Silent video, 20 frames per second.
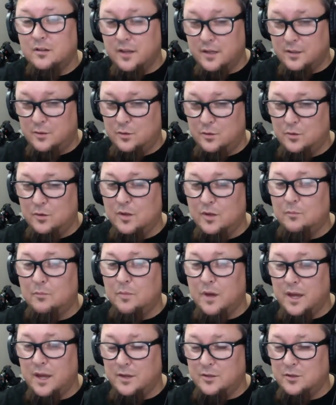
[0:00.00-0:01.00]
like dueling
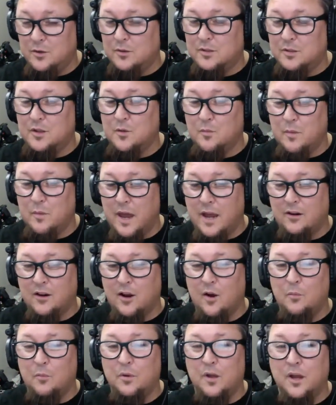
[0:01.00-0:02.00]
banjos in the
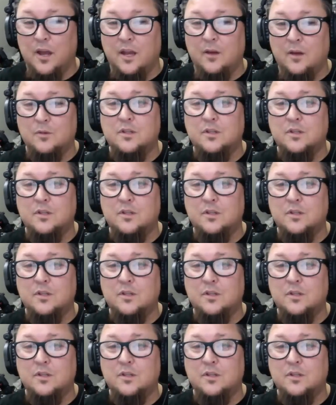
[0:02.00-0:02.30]
background playing.